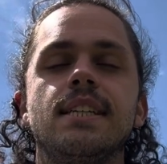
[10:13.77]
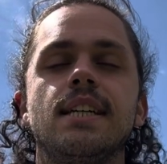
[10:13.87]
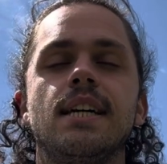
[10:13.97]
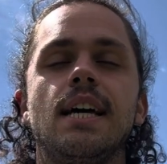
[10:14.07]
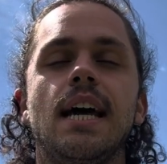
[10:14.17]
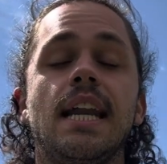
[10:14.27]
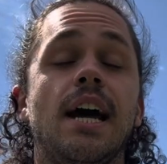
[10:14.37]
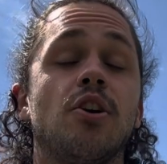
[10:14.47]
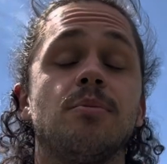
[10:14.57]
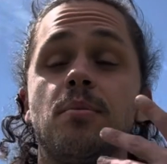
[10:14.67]
and I
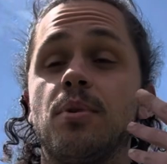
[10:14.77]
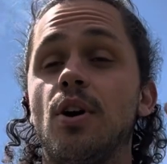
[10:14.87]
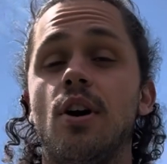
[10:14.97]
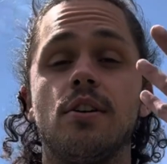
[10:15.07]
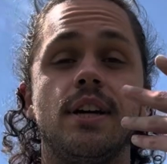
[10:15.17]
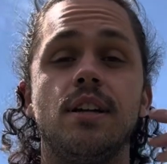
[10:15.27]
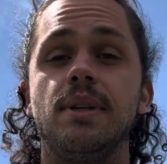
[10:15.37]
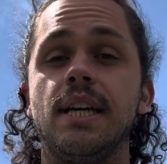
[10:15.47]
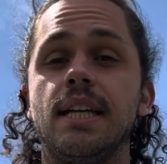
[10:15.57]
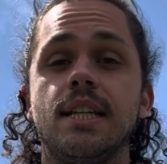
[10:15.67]
remember already
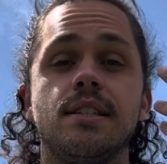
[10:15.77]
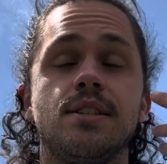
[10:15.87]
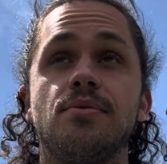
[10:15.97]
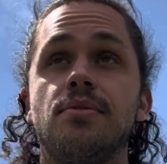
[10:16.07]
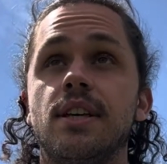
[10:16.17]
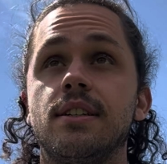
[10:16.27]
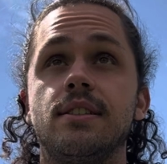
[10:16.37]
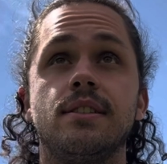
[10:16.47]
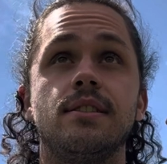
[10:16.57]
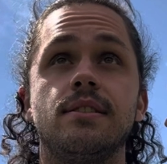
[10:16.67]
beginning to
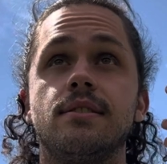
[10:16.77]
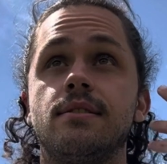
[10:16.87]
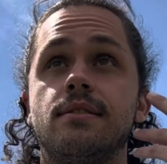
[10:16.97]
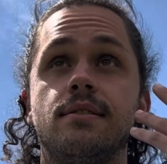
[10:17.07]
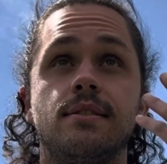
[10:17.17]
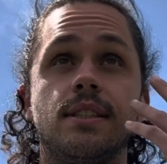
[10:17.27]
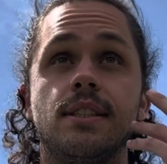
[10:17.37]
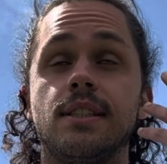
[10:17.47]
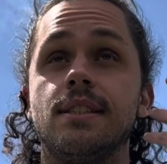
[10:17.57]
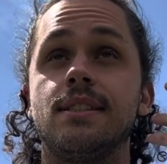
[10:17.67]
feel
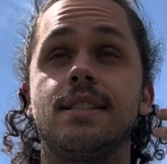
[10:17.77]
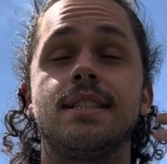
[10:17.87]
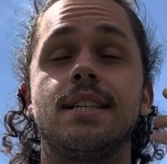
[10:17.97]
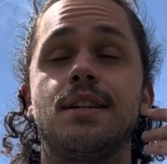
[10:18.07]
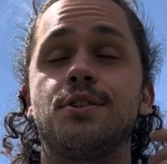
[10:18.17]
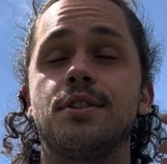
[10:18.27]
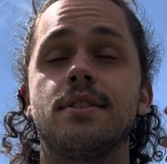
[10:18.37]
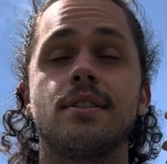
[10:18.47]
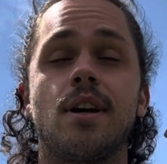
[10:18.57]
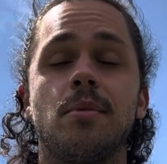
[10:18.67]
the
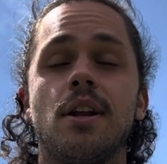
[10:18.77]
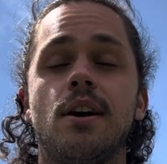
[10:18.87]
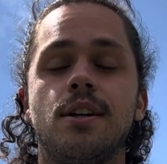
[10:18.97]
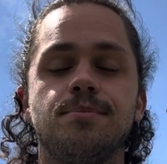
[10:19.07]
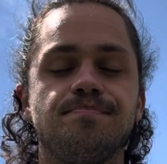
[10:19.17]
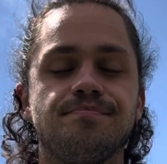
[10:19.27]
sensations coming on.